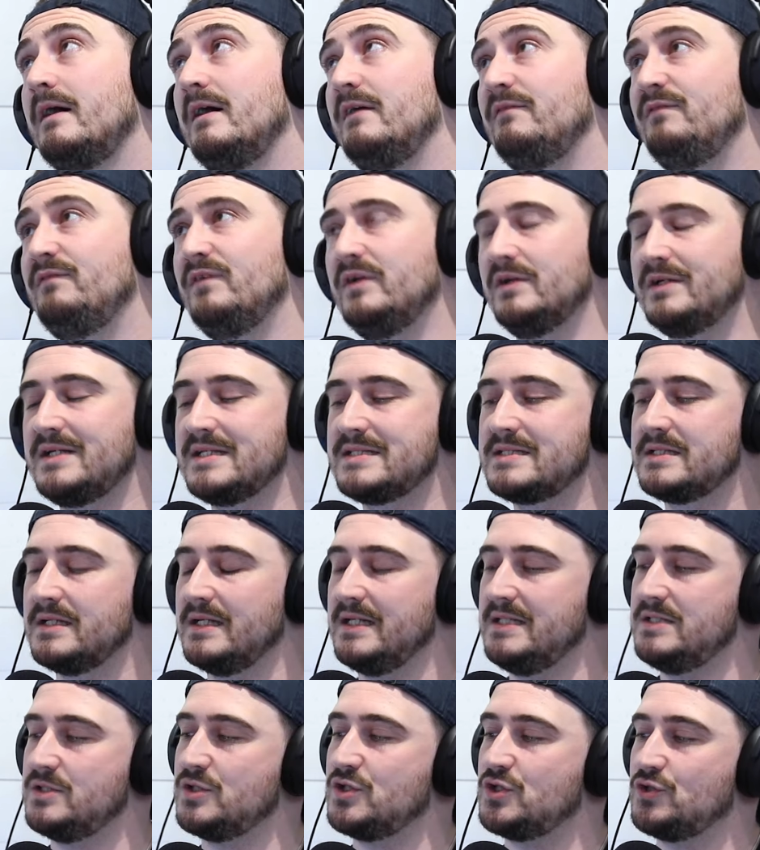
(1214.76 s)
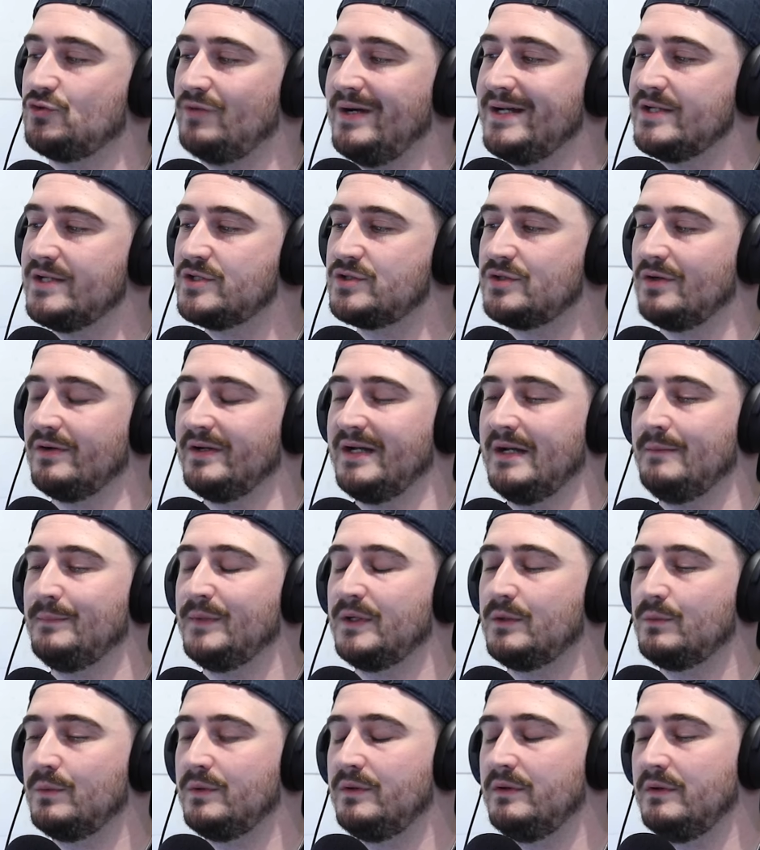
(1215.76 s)
I feel like it's a strange
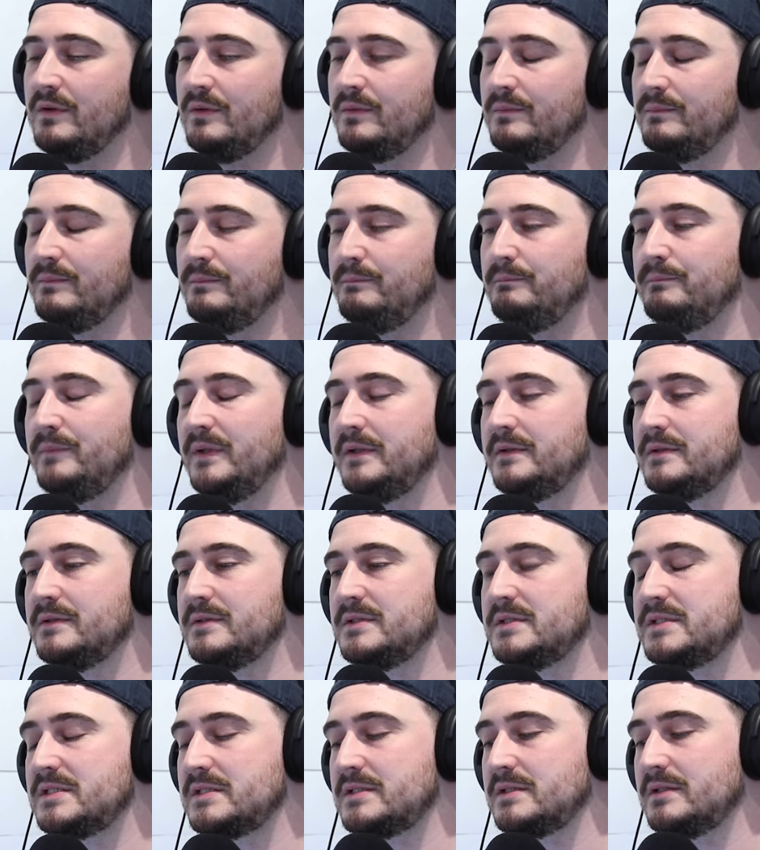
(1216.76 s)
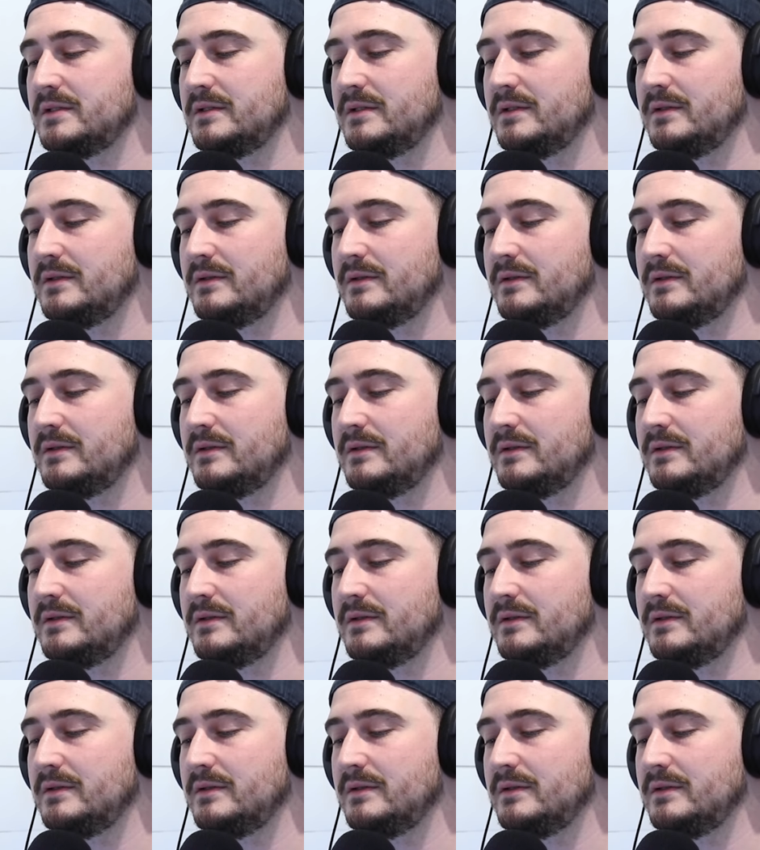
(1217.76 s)
dynamic with you because